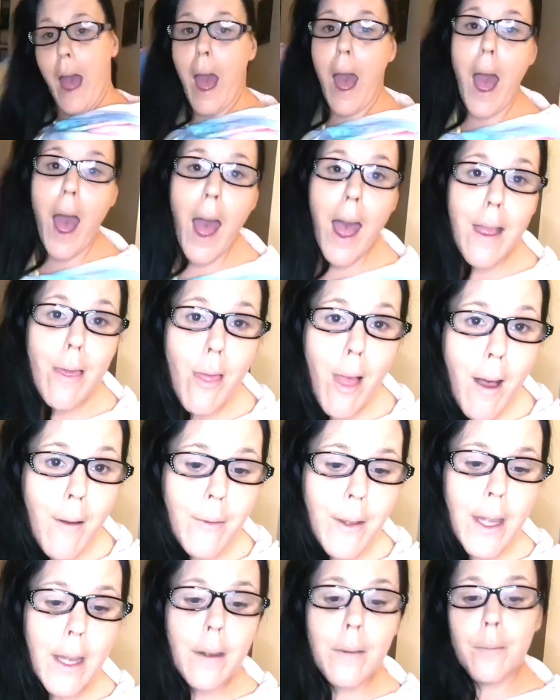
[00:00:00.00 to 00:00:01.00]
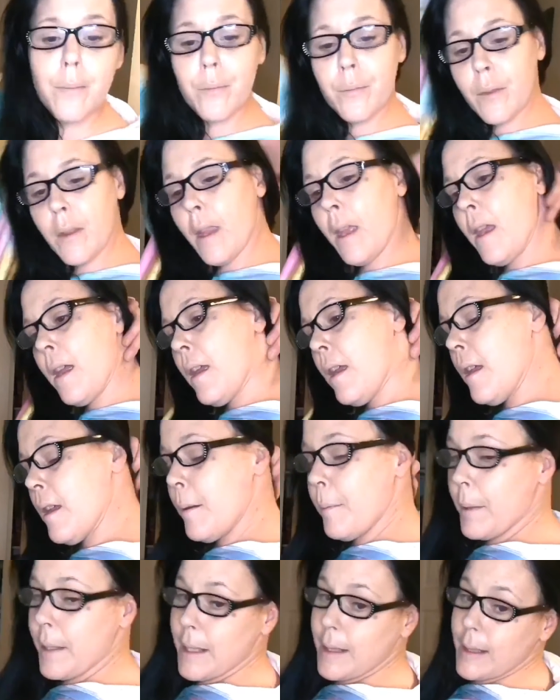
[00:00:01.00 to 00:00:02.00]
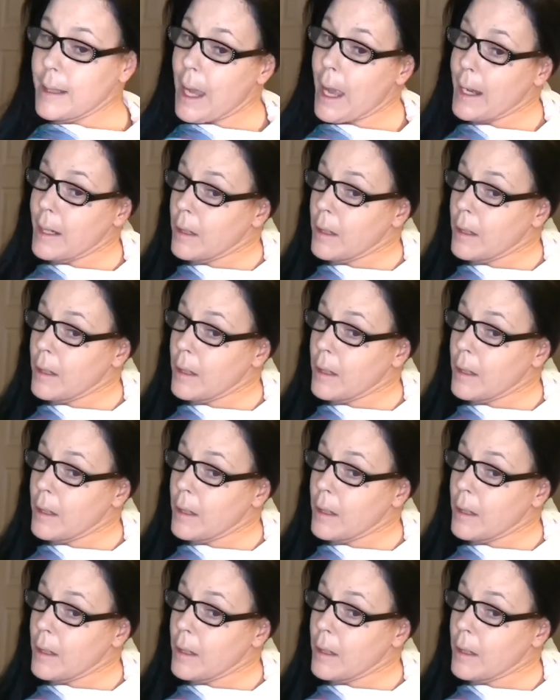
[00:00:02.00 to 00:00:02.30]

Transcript: I love it. But it's got a